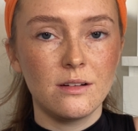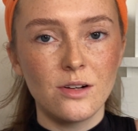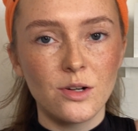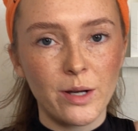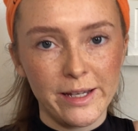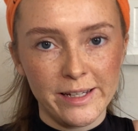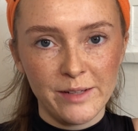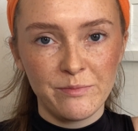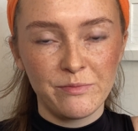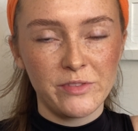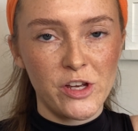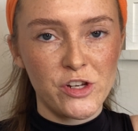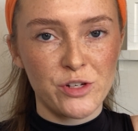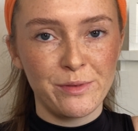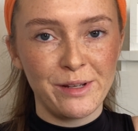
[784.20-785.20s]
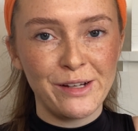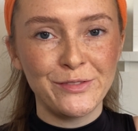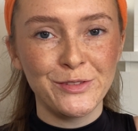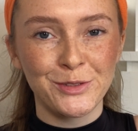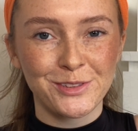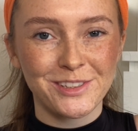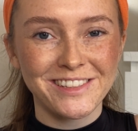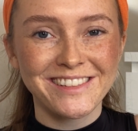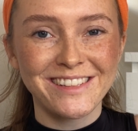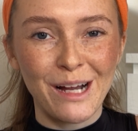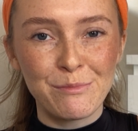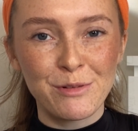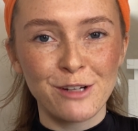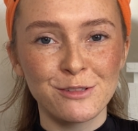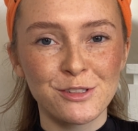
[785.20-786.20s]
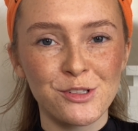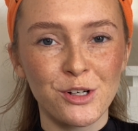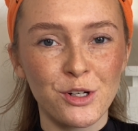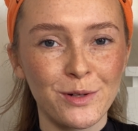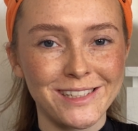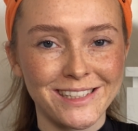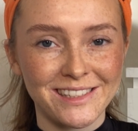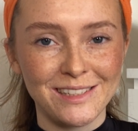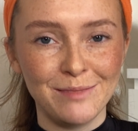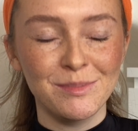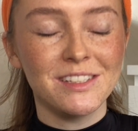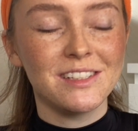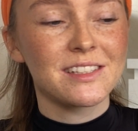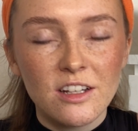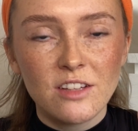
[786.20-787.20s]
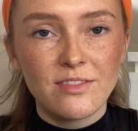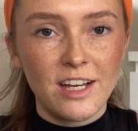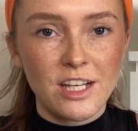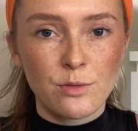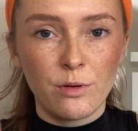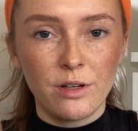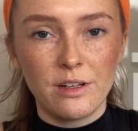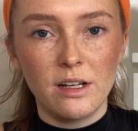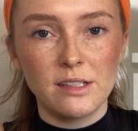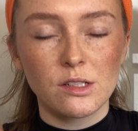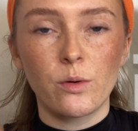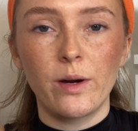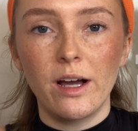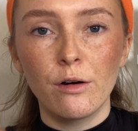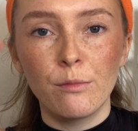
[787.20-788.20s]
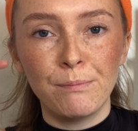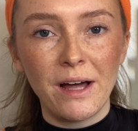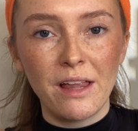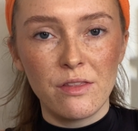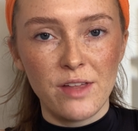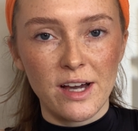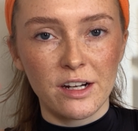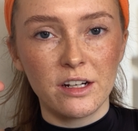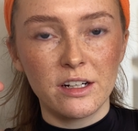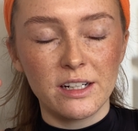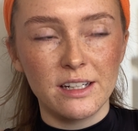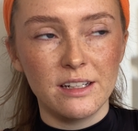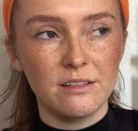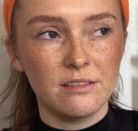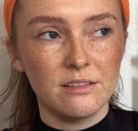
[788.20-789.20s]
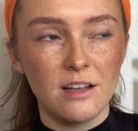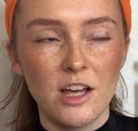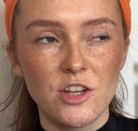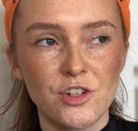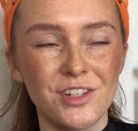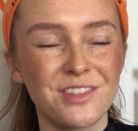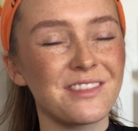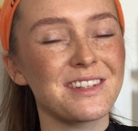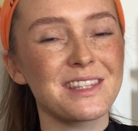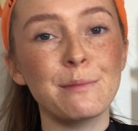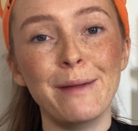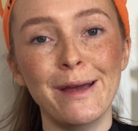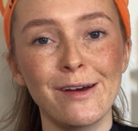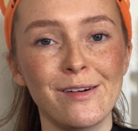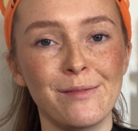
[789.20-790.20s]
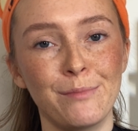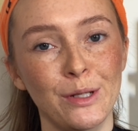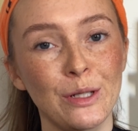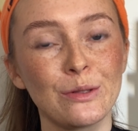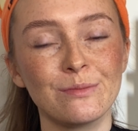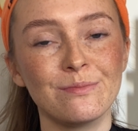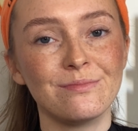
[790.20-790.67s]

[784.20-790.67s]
Okay, as you may have noticed, that brow was not quite as seamless. This one is quite a bit thicker and it's the better brow.